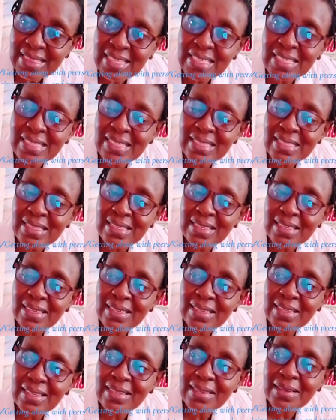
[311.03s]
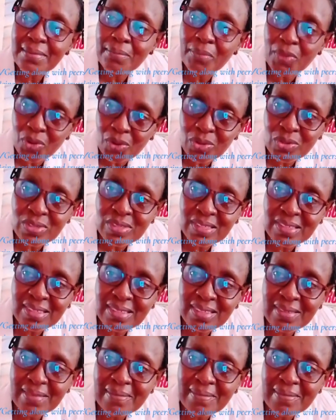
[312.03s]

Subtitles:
these morals